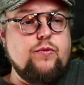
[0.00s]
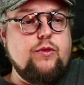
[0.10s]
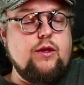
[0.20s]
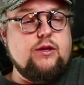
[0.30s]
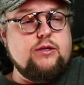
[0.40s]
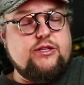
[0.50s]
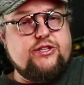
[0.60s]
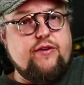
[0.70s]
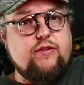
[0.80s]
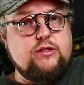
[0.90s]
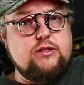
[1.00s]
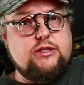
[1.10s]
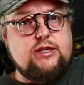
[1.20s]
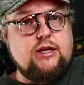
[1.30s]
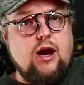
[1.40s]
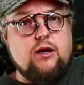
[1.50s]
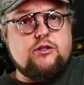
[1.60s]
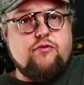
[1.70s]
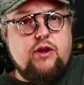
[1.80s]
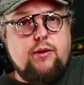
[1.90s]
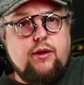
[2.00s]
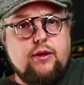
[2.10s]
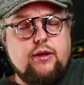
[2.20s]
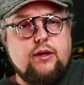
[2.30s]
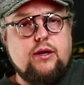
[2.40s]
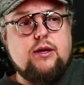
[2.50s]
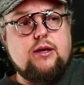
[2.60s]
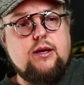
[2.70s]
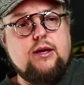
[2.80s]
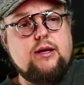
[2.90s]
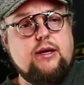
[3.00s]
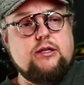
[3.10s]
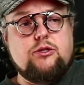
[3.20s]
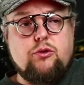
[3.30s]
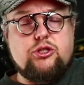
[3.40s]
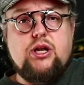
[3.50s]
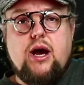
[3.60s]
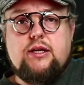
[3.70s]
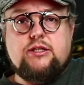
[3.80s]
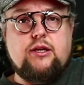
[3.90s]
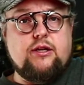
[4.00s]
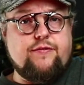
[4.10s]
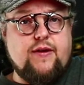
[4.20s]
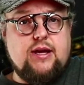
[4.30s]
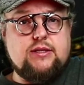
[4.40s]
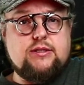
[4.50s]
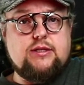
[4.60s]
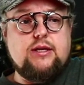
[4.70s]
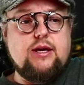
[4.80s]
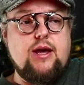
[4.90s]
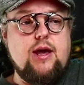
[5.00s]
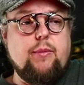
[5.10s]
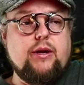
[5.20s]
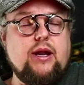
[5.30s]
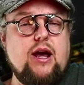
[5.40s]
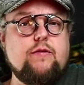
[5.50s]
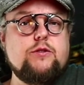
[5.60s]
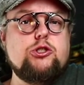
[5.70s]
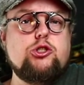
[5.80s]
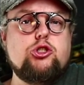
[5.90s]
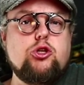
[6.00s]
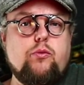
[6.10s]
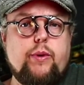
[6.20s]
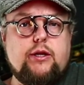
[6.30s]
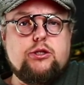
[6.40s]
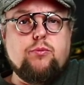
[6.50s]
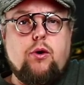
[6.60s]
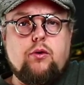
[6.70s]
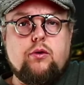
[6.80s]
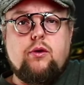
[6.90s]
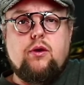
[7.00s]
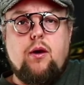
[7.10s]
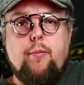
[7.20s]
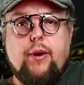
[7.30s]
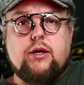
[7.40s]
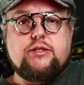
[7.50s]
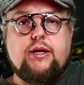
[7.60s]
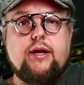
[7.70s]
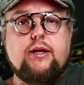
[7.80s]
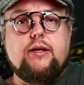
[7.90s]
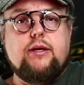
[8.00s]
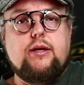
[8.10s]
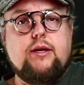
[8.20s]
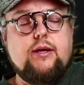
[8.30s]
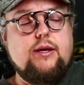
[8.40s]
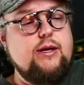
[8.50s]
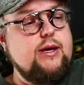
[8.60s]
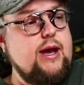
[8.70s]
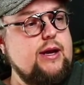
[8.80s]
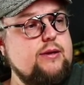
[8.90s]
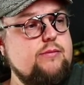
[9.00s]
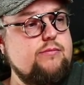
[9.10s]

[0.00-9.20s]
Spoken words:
The 17R3, it looks nice and it's fast, but it has so many small bugs in it, and